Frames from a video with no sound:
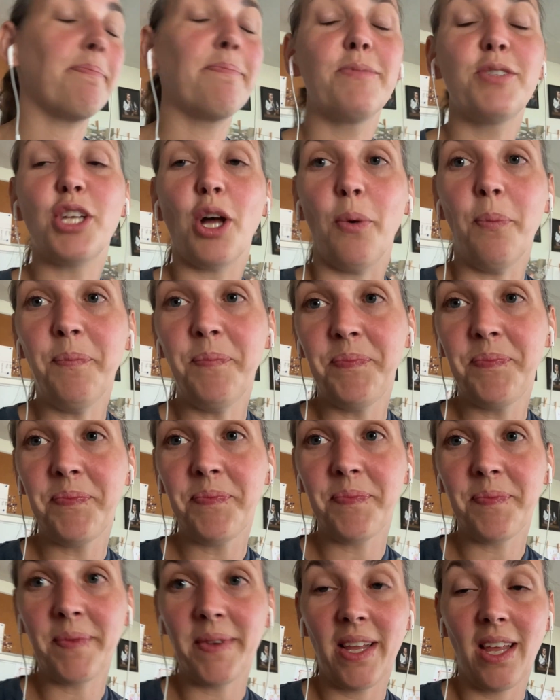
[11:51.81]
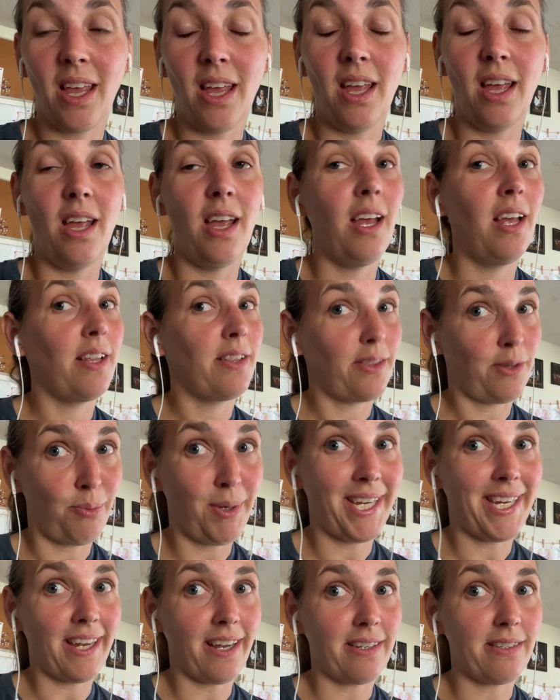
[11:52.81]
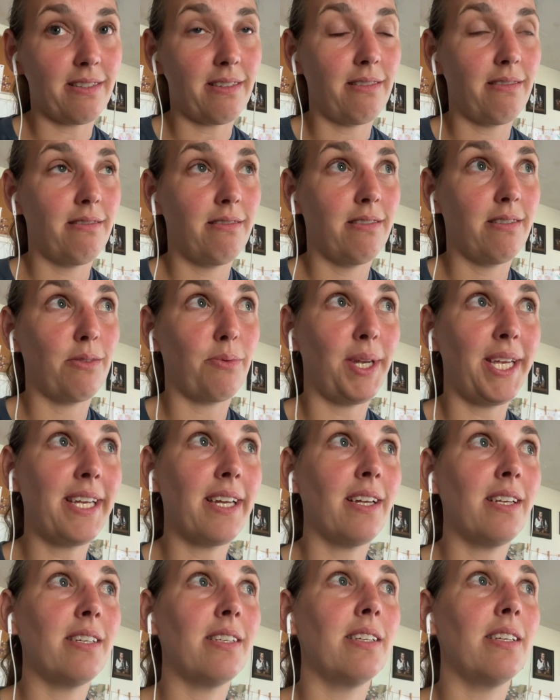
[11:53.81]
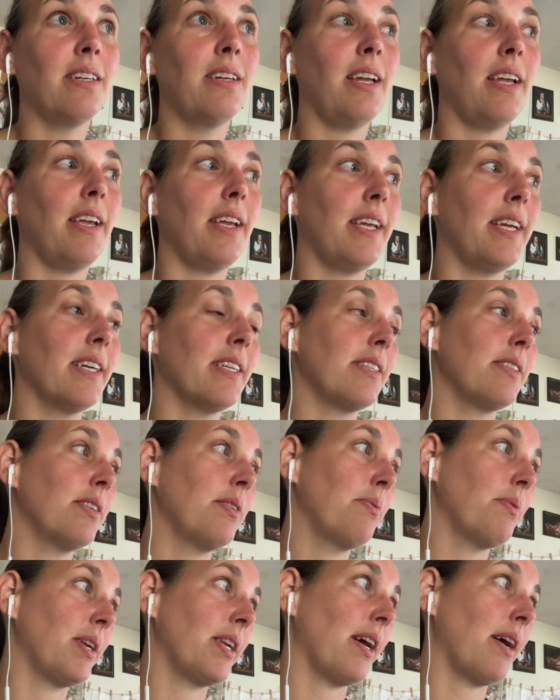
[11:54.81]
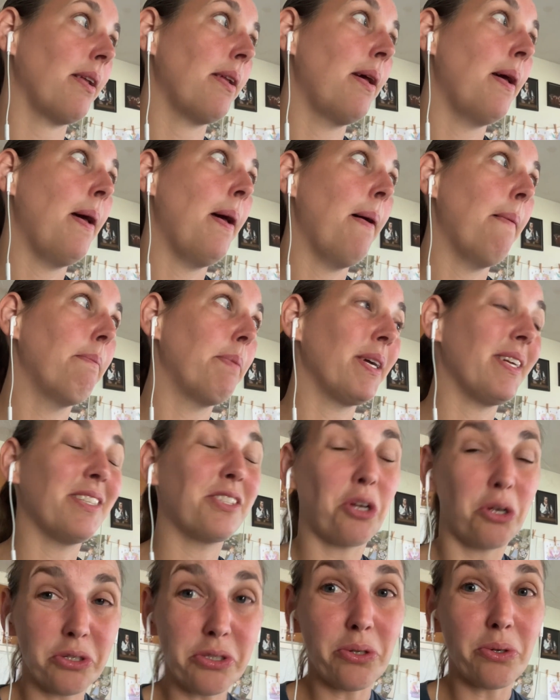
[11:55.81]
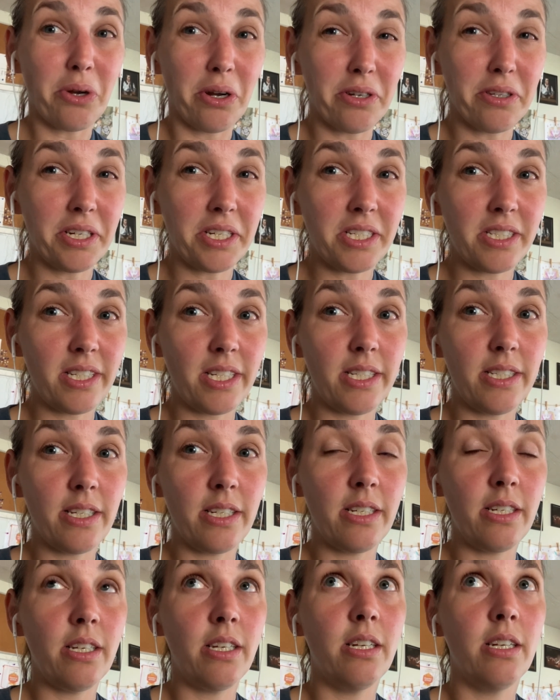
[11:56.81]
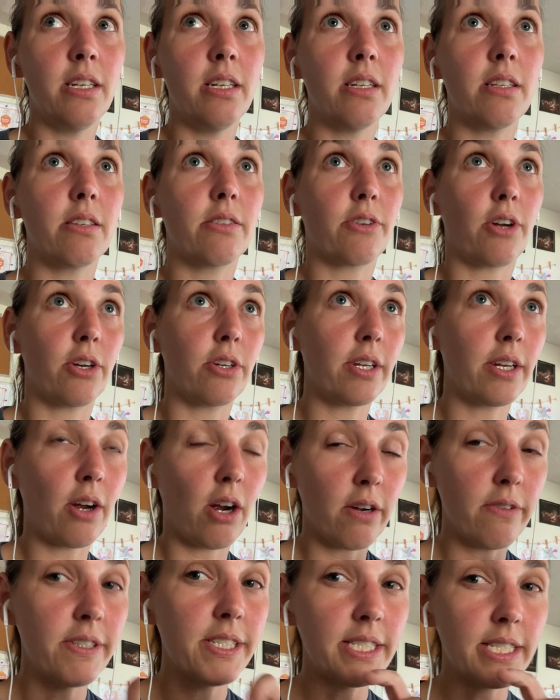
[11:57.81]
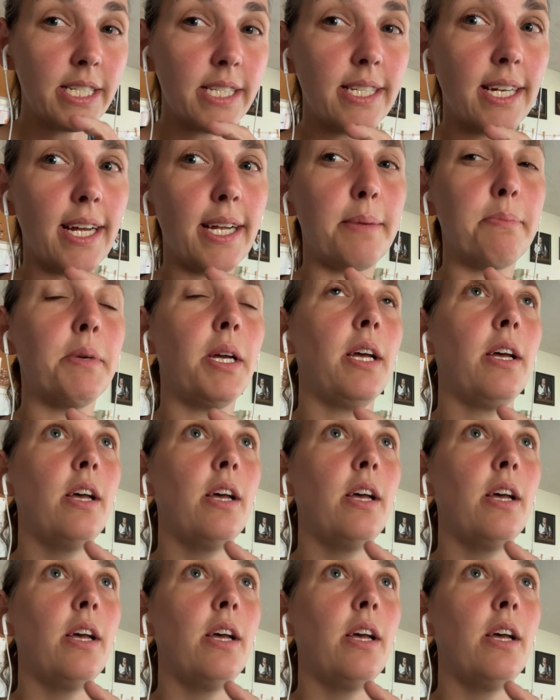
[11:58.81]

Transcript: So the weekend and whatnot. But it's also garlic season, garlic harvesting time.